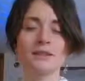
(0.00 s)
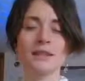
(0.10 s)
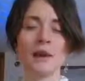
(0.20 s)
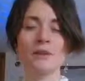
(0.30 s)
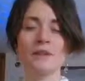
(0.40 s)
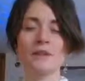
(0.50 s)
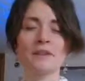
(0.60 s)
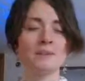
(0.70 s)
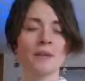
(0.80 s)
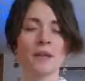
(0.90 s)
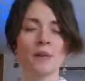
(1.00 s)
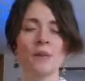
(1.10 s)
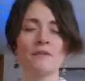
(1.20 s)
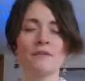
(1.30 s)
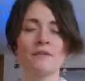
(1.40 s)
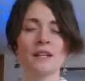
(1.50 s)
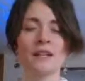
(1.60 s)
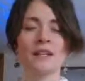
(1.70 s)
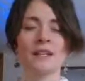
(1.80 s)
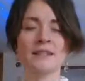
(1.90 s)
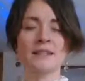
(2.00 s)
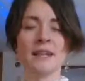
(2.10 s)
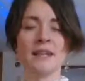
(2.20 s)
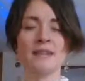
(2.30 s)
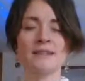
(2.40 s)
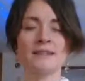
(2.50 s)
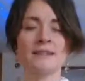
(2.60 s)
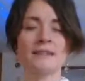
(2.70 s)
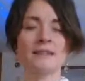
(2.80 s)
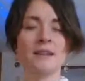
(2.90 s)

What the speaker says: That one feels big. What feeling states